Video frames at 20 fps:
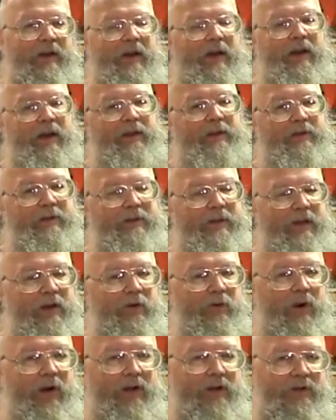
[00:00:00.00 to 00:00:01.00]
And
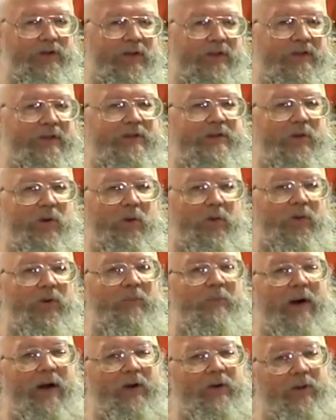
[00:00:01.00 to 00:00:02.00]
later on, Jesus told her
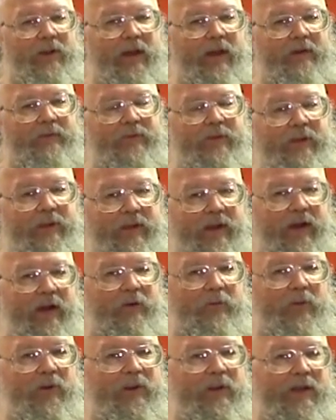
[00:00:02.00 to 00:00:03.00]
about her life that, yeah,
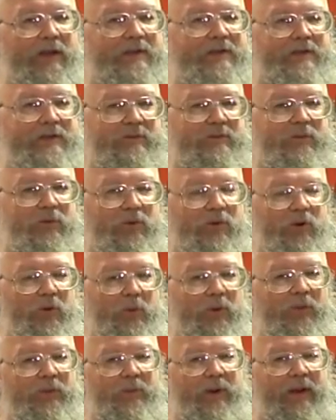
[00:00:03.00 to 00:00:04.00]
I realize who you're
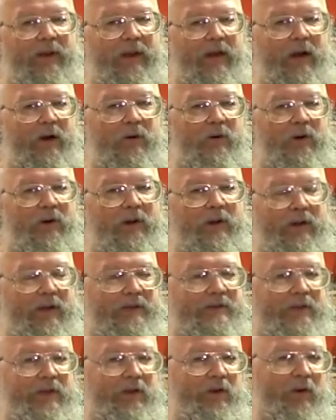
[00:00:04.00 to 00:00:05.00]
with right now
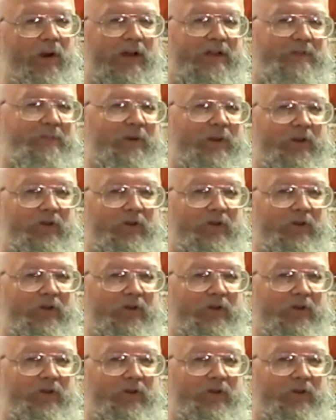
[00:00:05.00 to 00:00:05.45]
isn't your husband.